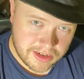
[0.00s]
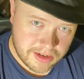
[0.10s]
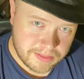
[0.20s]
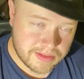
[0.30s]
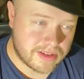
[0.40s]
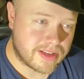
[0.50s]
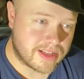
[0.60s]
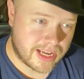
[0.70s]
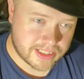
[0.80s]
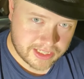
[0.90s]
up,
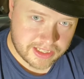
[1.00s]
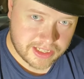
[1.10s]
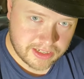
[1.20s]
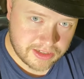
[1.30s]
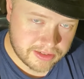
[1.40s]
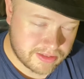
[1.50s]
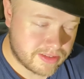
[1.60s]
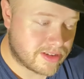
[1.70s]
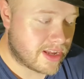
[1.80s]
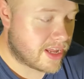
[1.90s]
as they tend to do,
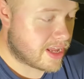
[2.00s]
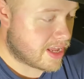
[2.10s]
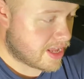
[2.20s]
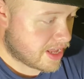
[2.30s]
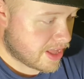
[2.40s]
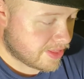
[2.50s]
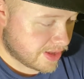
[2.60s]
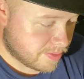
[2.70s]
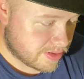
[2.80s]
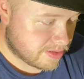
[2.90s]
they
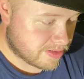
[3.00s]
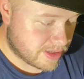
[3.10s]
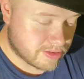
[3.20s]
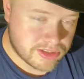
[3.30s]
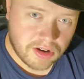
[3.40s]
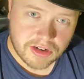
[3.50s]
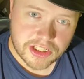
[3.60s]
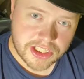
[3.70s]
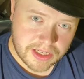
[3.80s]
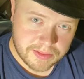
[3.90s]
will, it'll start to
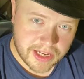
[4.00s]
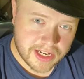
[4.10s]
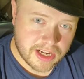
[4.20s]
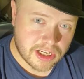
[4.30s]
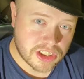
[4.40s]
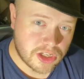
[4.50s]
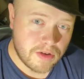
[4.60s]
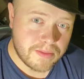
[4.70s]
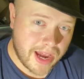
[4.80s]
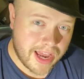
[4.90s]
shimmy. And it got so
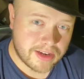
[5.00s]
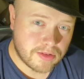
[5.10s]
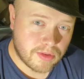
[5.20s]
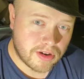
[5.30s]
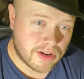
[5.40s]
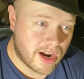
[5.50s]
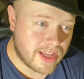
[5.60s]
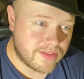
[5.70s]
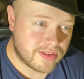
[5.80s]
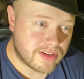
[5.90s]
bad to where not
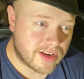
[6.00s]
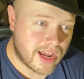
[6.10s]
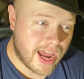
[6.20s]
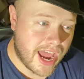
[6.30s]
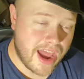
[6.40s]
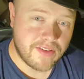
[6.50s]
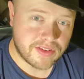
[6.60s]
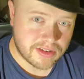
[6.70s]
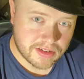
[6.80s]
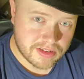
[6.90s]
even
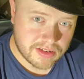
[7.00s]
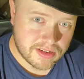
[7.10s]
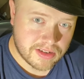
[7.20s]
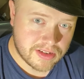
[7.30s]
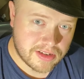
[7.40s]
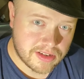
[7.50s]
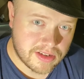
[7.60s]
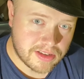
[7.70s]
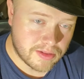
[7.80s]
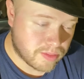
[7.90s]
having
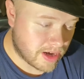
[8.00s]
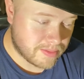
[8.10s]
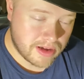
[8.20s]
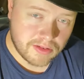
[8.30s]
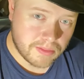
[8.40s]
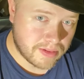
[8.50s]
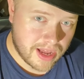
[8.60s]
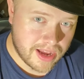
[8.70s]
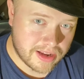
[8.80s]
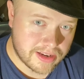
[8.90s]
the brake pedal
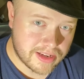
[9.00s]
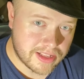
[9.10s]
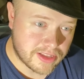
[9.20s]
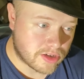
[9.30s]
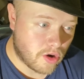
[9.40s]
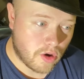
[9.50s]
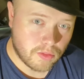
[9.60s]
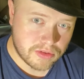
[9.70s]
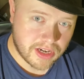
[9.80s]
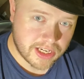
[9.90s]
applied, the car
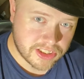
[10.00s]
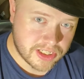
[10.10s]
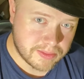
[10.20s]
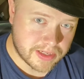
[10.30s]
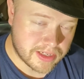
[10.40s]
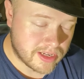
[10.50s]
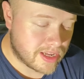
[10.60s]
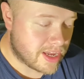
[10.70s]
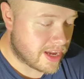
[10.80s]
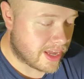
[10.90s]
would like shimmy.
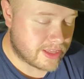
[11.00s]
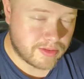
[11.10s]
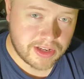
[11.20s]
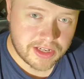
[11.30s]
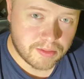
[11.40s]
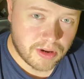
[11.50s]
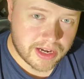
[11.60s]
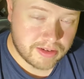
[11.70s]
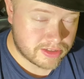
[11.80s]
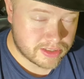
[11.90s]
And then when you hit the brake,
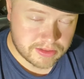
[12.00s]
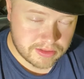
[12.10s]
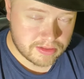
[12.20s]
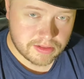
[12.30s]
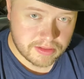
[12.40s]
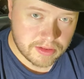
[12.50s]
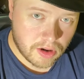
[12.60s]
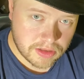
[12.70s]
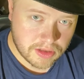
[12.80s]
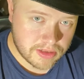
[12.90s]
it was
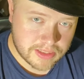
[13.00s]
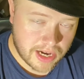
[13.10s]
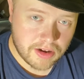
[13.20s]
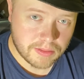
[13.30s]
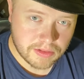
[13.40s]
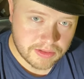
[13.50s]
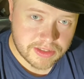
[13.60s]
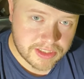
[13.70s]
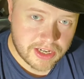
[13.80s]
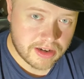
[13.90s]
just terrible. It was
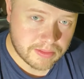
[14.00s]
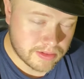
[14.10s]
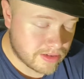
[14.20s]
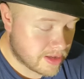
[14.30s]
just terrible.